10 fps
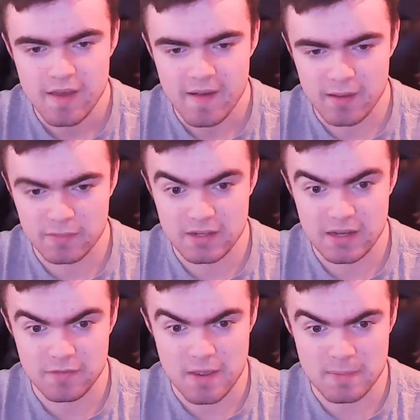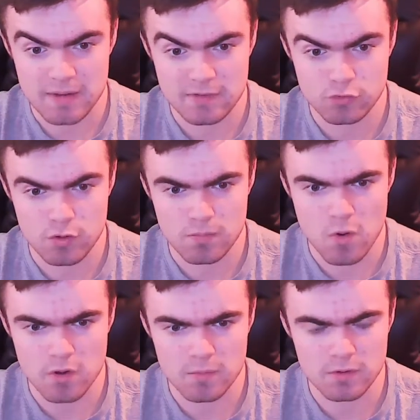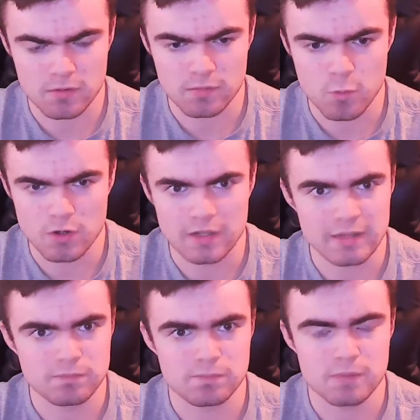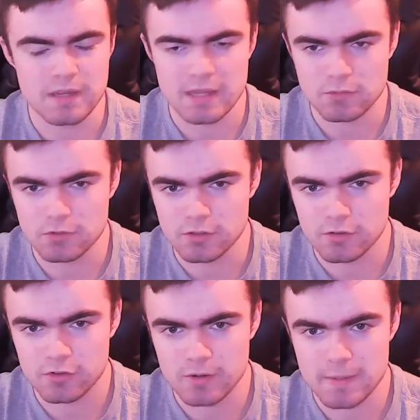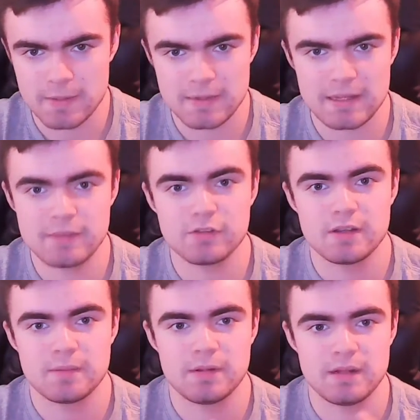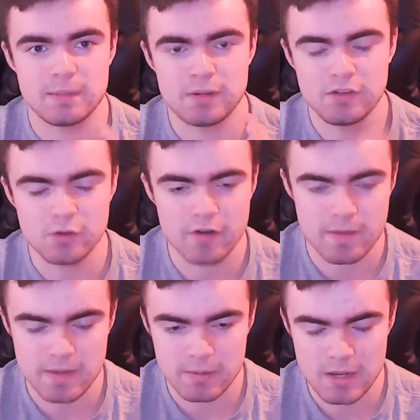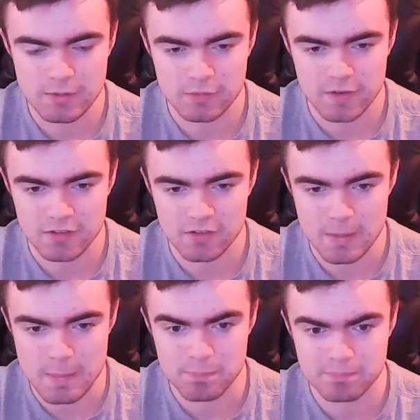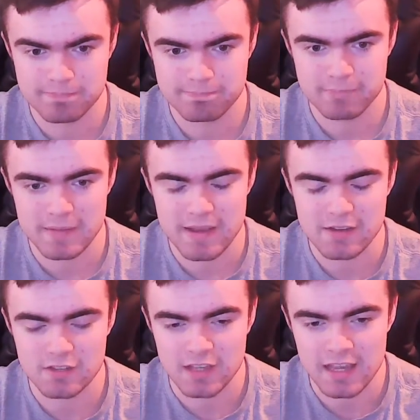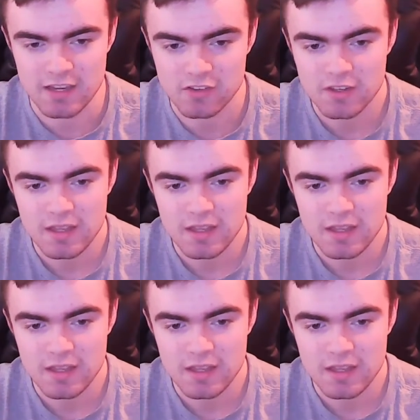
However, they have, I believe, they've drawn more than what they've won in that run. So, I mean, please do correct me if it's just fans there. I believe that is the case.